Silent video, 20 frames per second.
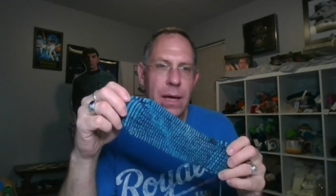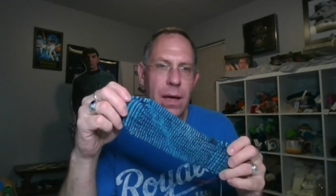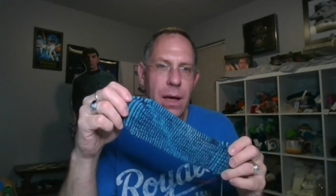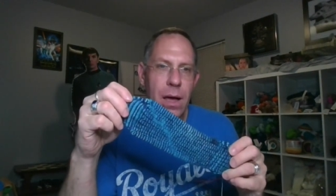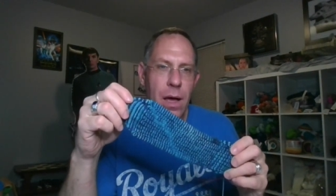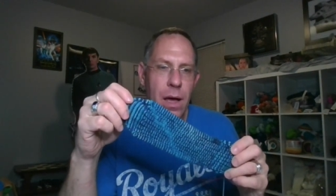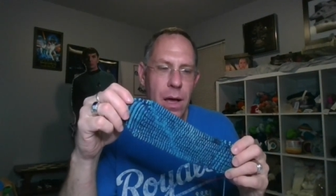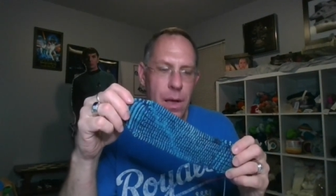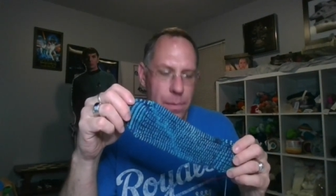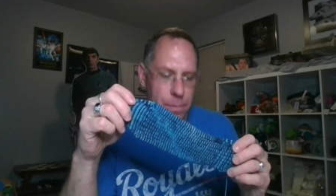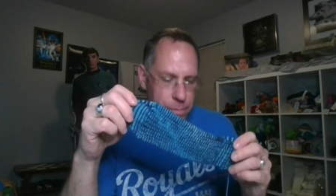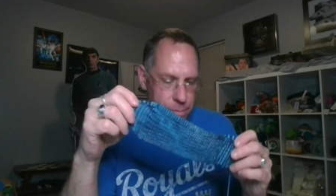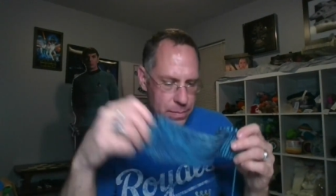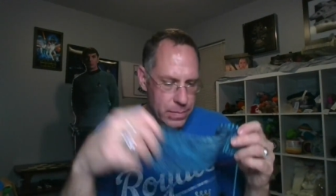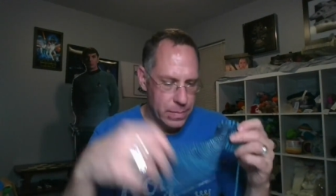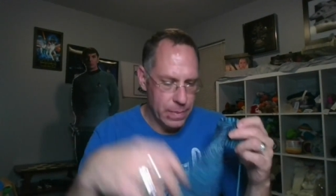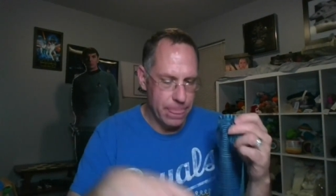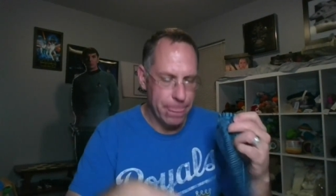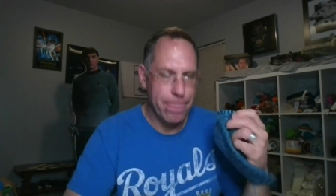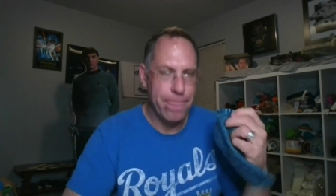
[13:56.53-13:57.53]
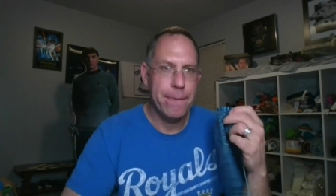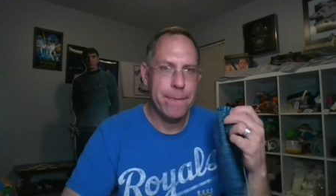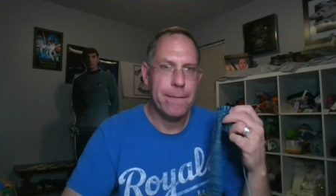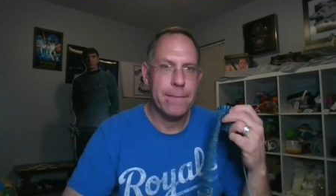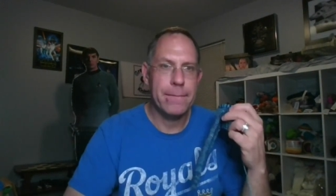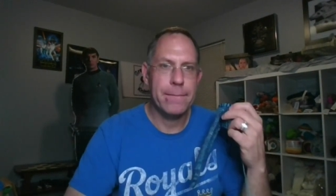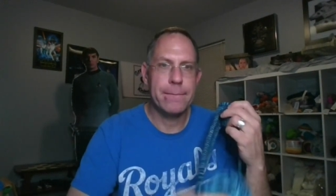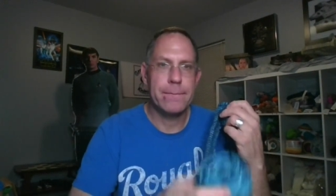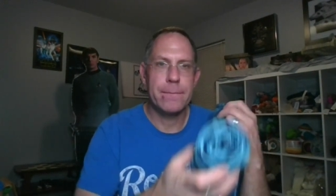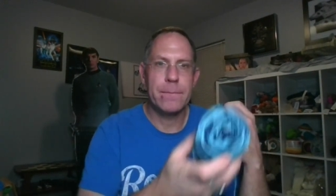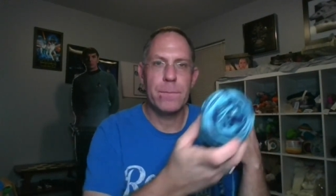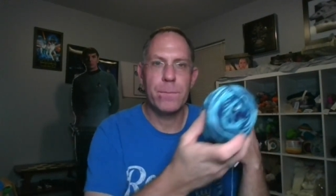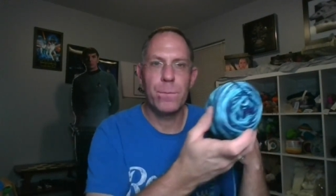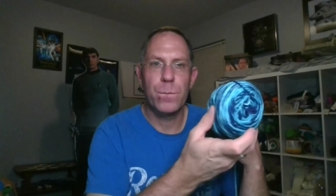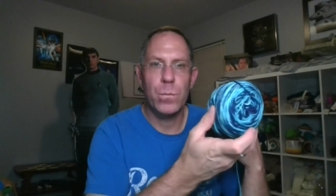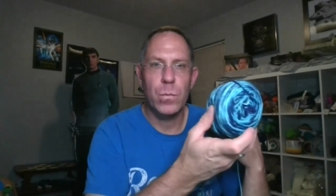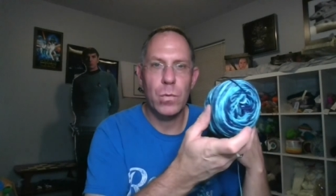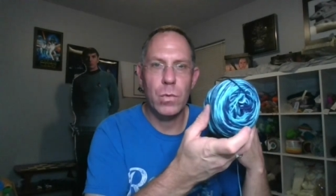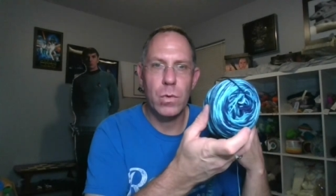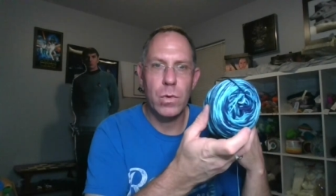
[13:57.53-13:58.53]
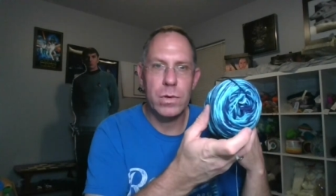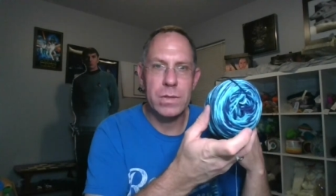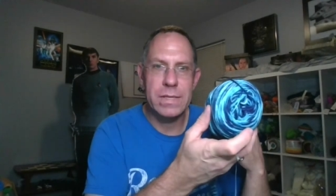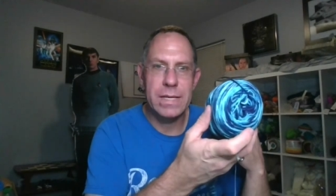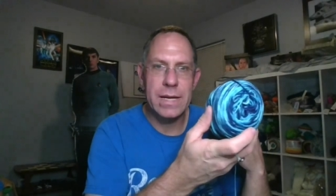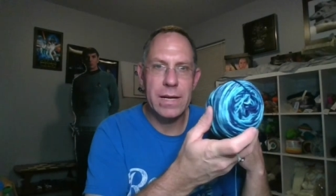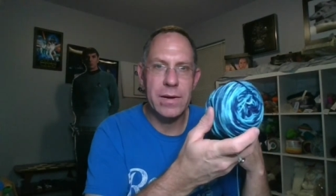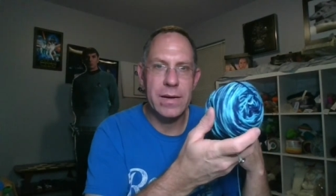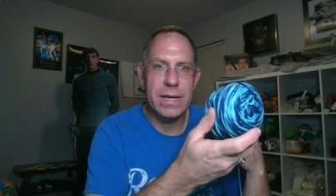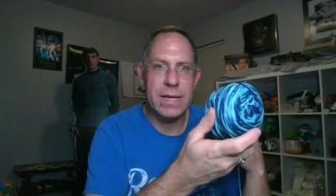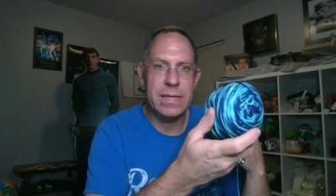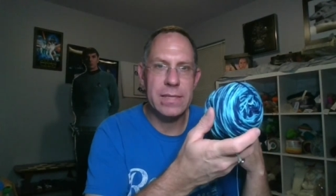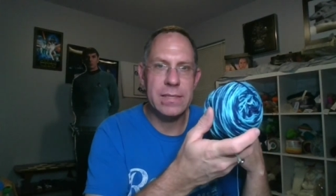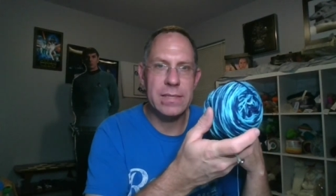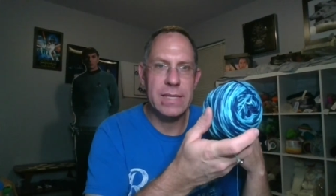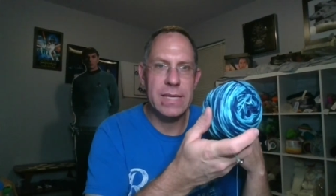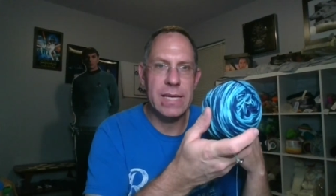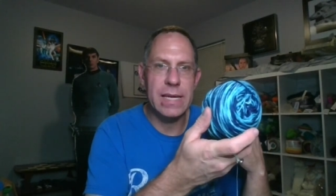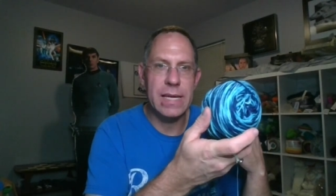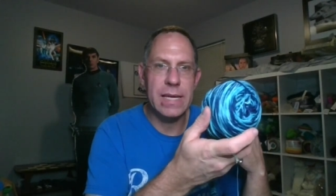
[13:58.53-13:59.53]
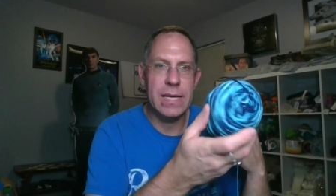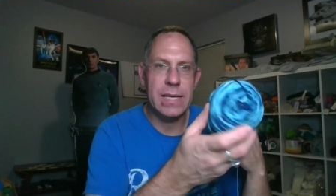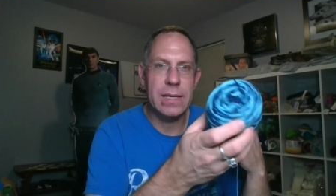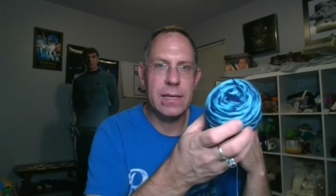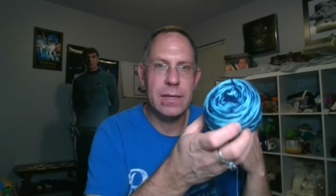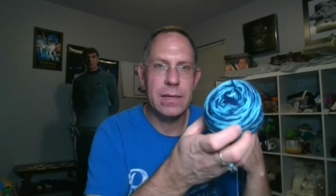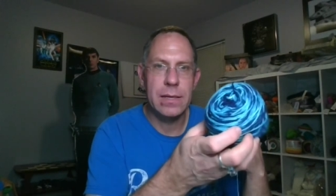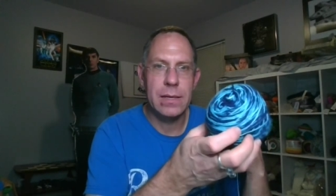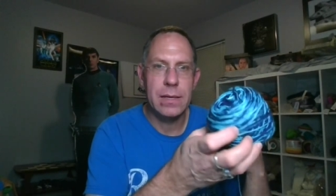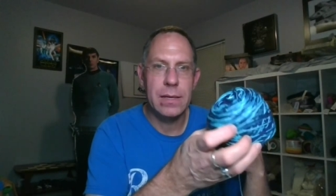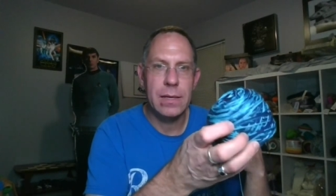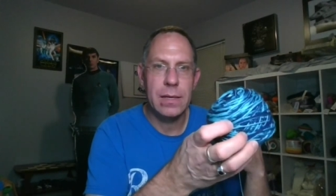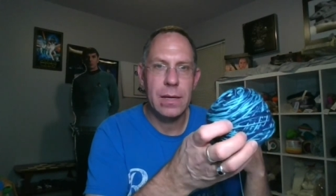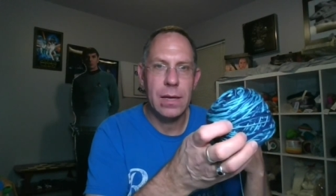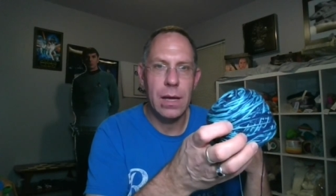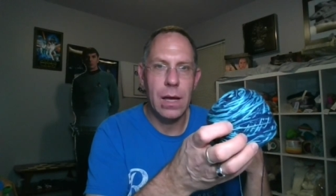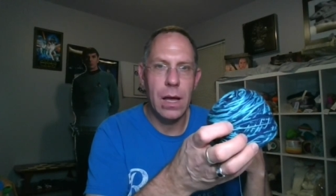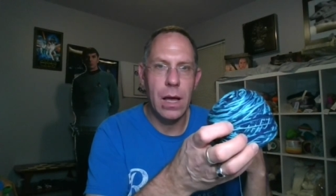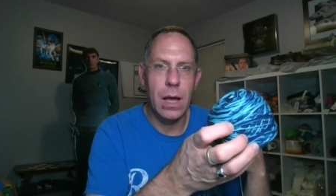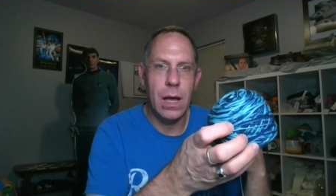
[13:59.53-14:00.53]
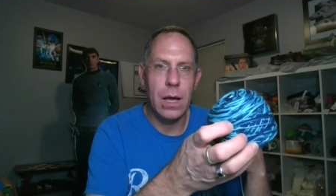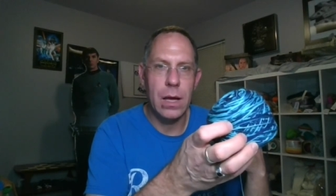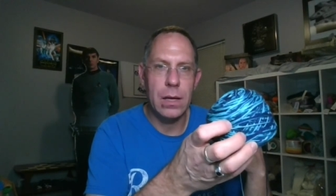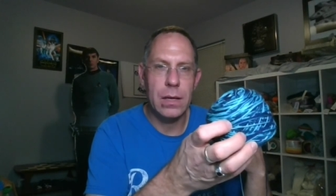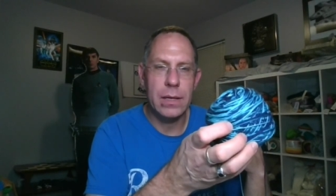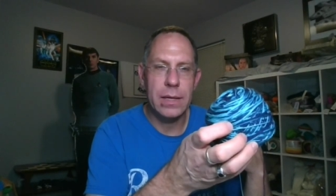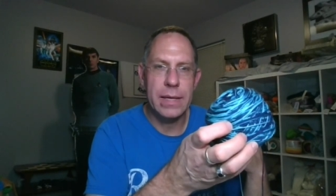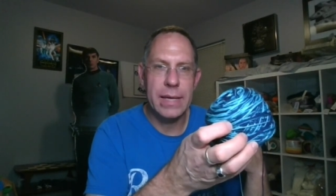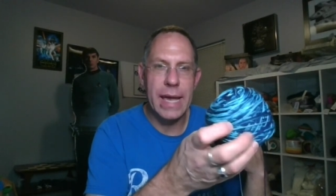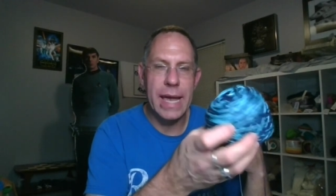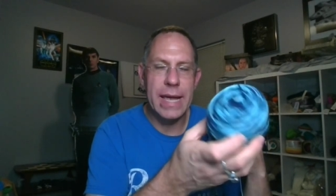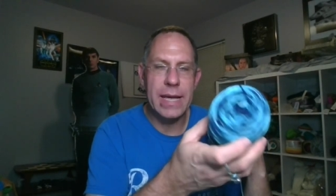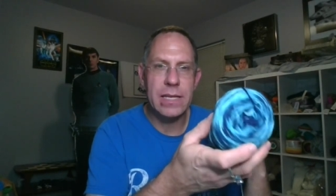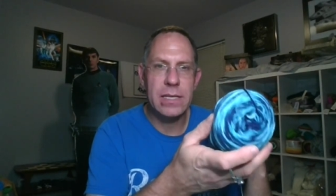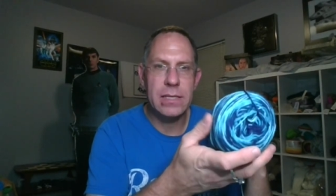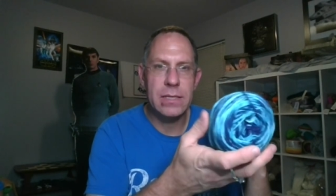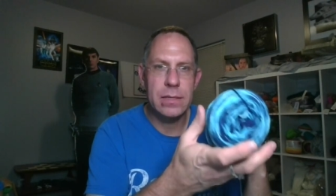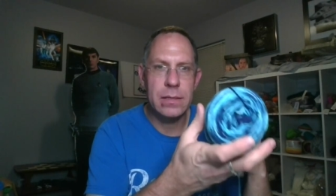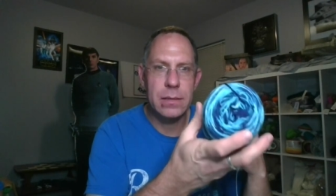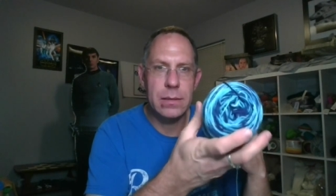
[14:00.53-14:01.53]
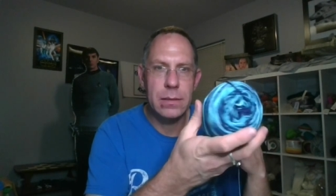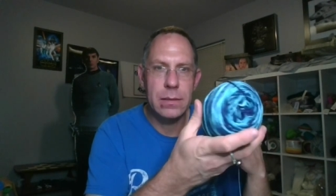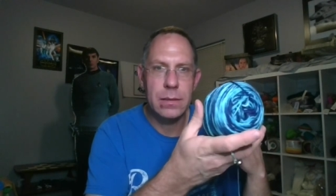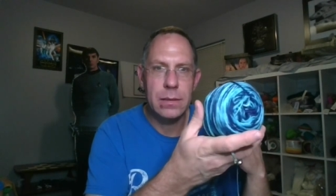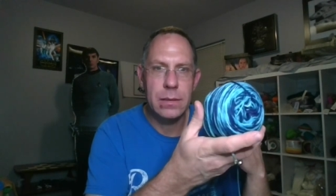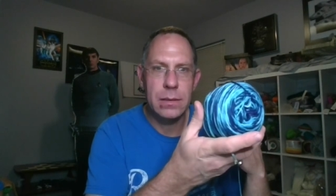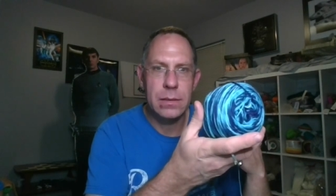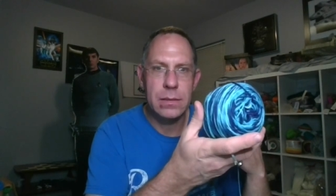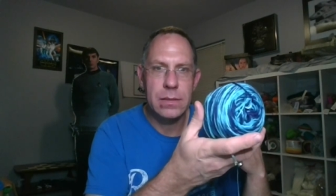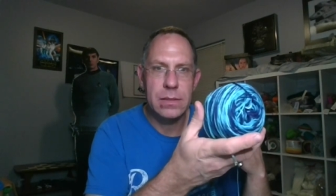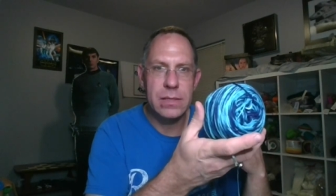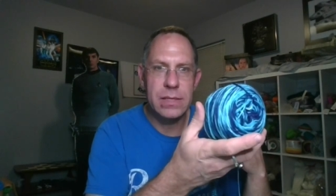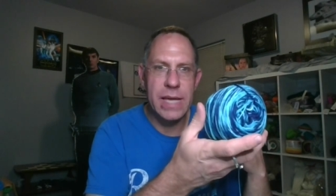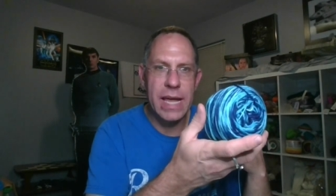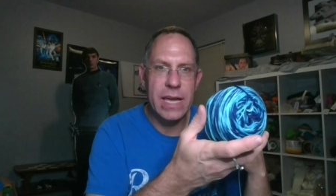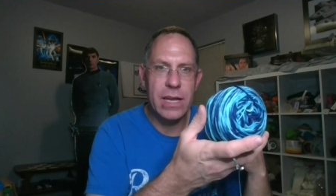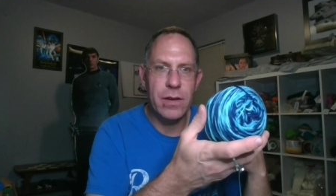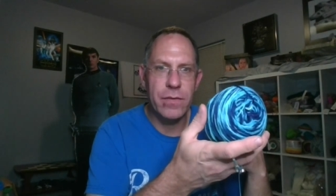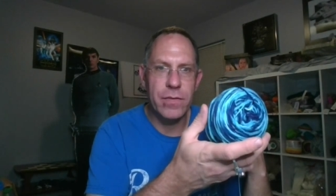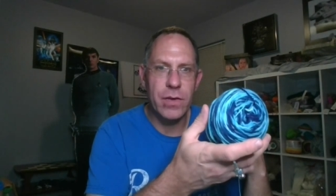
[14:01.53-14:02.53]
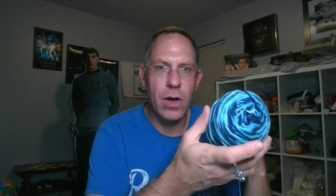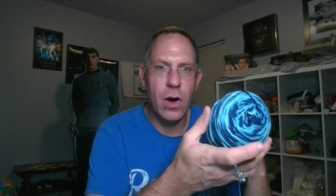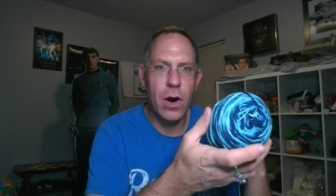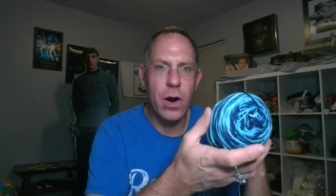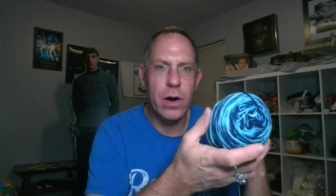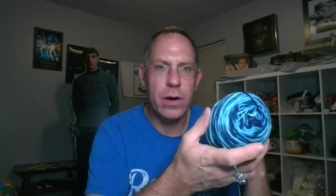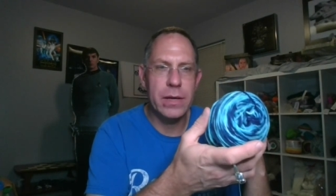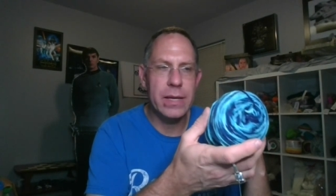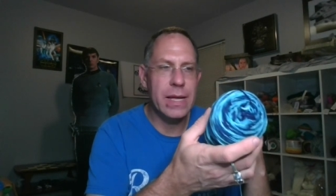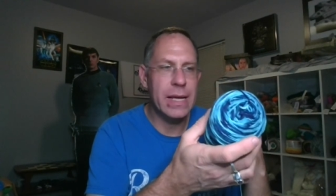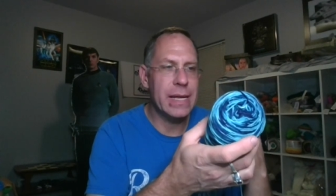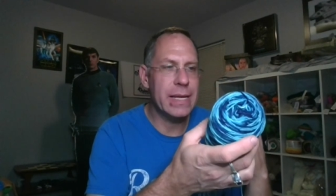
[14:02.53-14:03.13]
Of course, here is the caked skein of yarn.